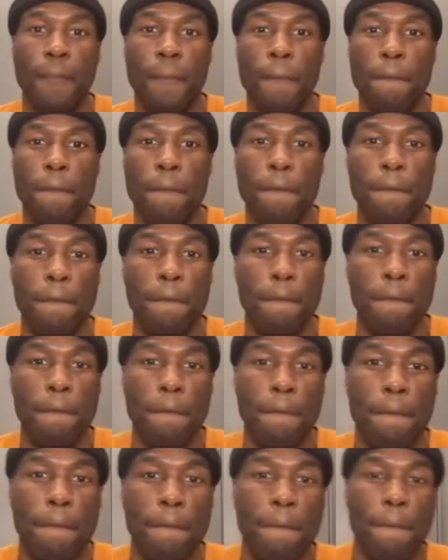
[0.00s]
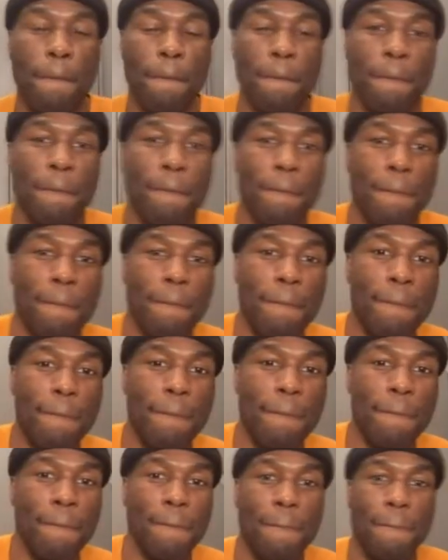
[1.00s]

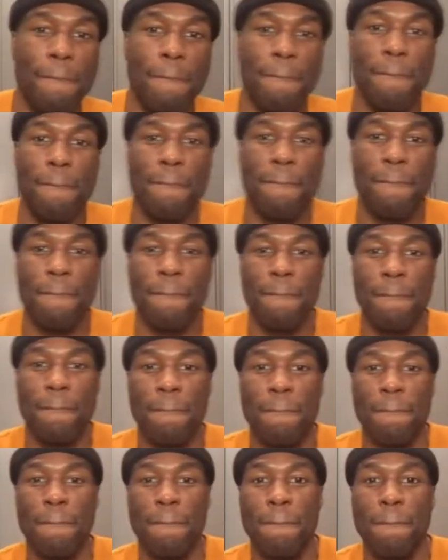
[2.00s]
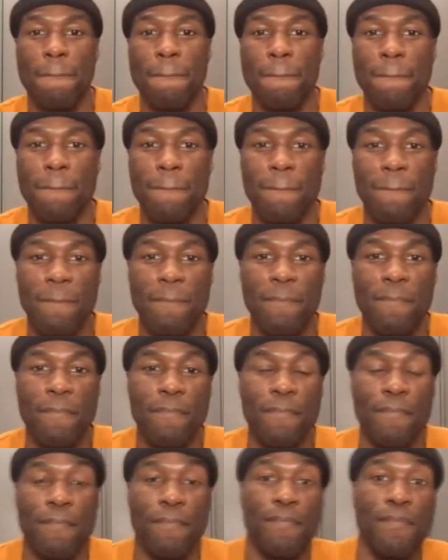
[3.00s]

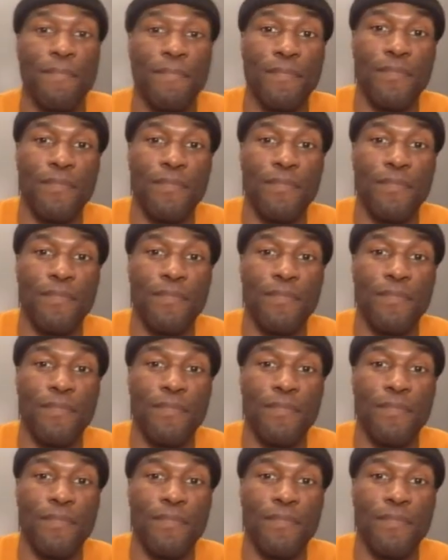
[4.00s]
This person isn't speaking.